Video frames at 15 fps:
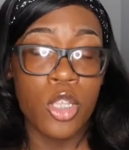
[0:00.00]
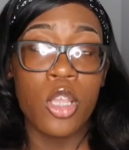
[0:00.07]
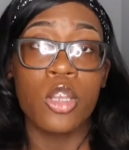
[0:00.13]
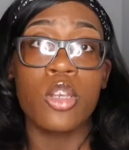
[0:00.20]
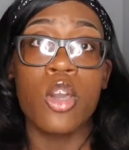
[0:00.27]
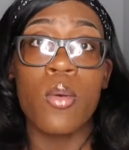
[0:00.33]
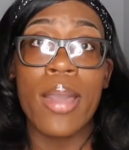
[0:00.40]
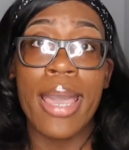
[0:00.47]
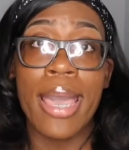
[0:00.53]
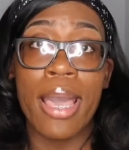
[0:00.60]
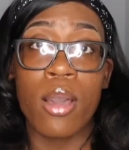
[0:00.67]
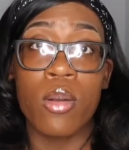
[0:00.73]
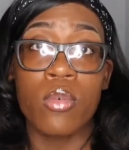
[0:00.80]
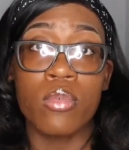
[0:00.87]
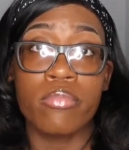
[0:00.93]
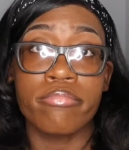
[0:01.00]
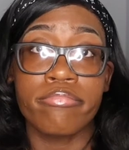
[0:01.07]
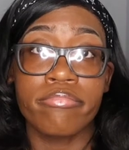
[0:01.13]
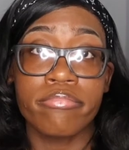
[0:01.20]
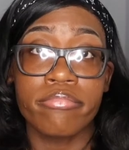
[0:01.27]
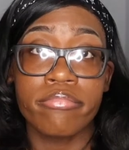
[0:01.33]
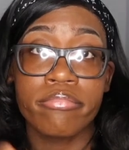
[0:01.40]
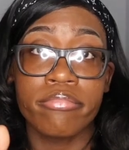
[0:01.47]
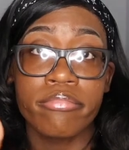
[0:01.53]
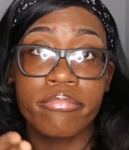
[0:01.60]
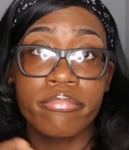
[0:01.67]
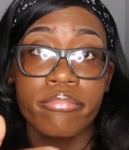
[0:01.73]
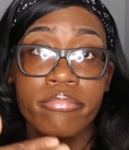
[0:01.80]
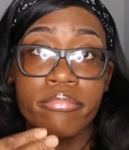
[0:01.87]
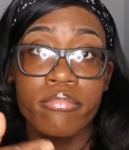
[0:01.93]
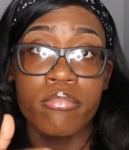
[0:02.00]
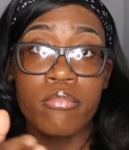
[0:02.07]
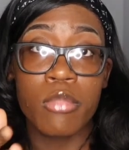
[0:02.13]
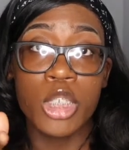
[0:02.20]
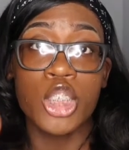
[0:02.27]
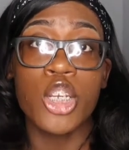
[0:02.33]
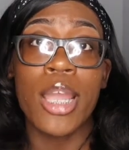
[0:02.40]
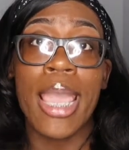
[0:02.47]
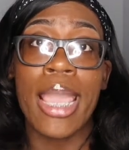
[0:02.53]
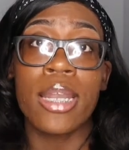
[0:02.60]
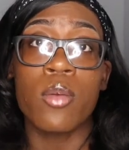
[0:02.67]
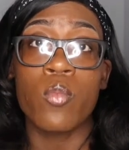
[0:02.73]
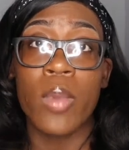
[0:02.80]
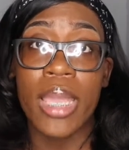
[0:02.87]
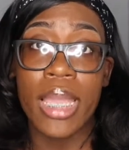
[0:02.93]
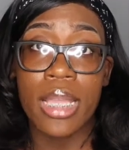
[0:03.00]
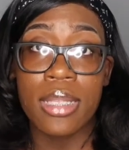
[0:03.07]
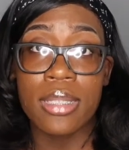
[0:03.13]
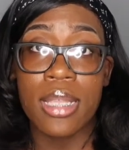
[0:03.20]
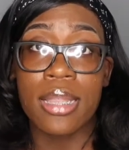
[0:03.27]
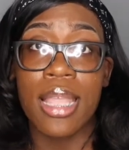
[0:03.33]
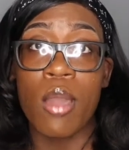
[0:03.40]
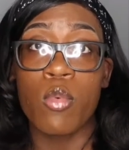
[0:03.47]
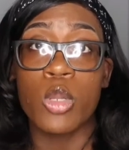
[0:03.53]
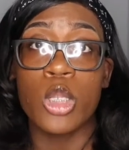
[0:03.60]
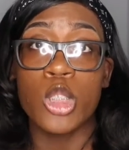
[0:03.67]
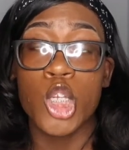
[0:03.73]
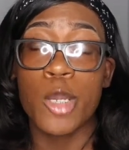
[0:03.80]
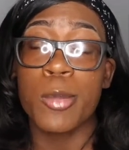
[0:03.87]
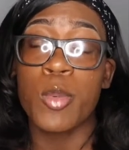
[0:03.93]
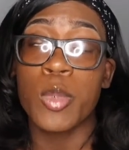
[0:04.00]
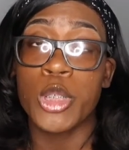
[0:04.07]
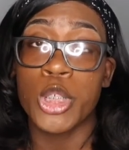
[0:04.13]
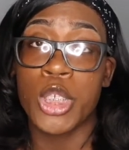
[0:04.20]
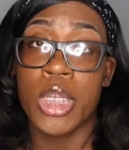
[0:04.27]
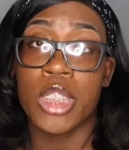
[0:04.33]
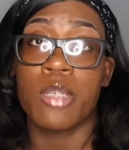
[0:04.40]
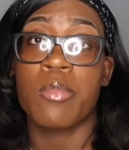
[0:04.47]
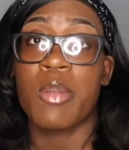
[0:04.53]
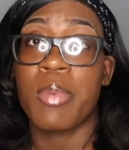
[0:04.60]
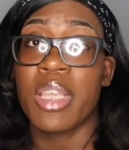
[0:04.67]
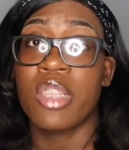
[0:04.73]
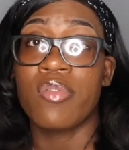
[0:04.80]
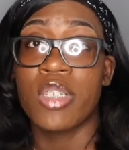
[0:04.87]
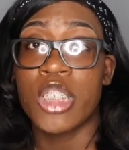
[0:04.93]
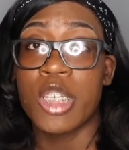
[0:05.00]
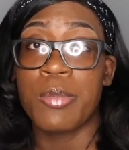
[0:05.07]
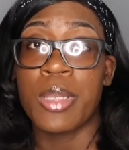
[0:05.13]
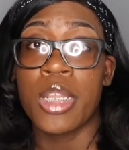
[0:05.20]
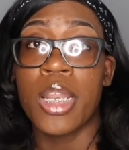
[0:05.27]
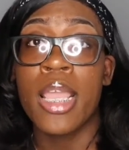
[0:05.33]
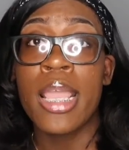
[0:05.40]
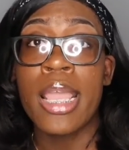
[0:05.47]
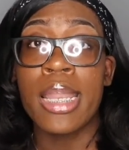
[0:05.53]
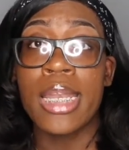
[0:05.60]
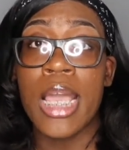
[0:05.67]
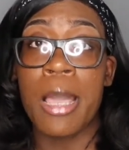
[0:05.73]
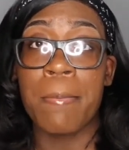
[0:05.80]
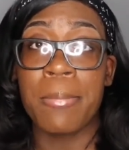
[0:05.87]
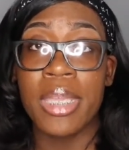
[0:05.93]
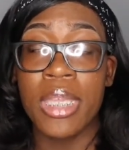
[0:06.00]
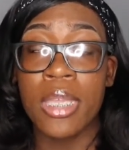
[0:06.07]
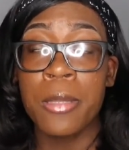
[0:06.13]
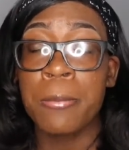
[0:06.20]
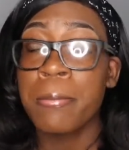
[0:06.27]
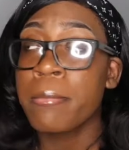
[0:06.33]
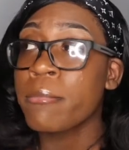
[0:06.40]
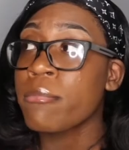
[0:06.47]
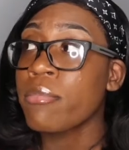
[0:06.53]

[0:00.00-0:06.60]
you'll know how much your item weighs and that will determine what your customer pays for shipping now me